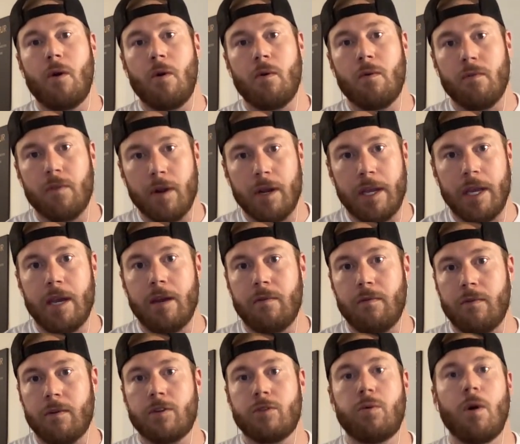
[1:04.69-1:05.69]
over again
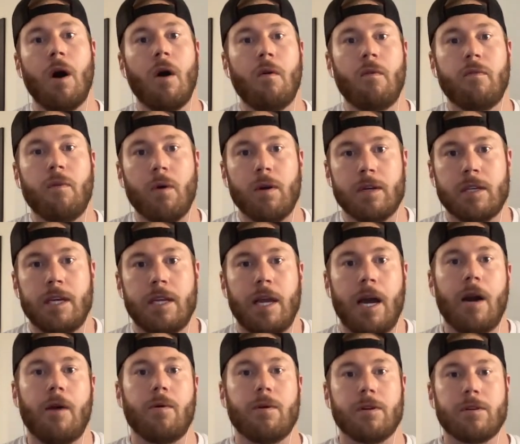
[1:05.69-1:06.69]
for 12, 14
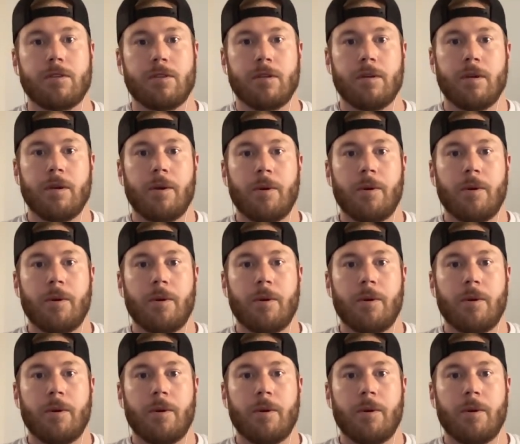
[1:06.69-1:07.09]
hours.